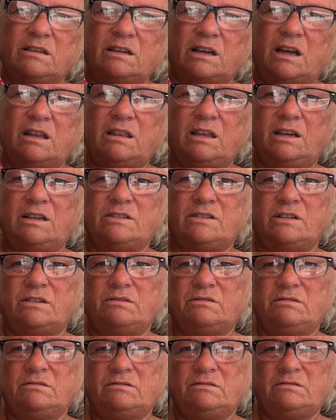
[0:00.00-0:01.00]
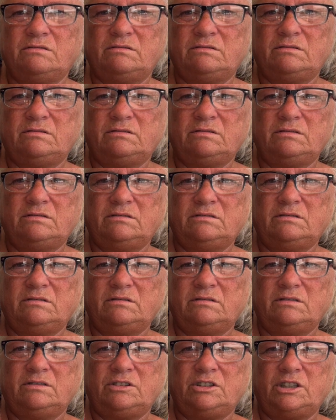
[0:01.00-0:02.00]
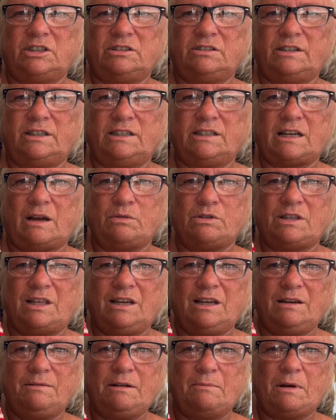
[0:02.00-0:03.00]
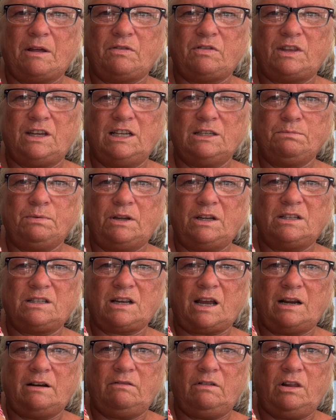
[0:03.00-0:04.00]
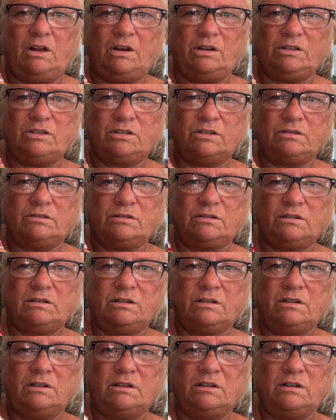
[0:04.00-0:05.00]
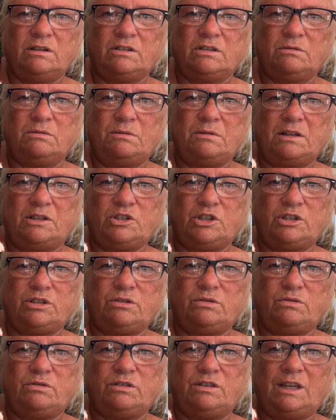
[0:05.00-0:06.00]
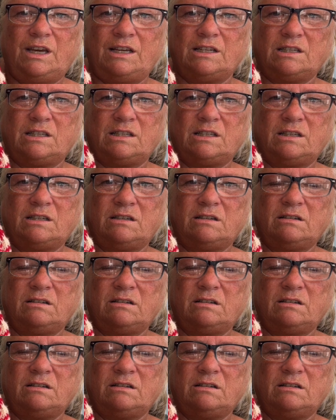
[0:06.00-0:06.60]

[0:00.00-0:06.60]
I think so. just these. I was thinking about these, but it's kind of a lot. So maybe I'll just do this.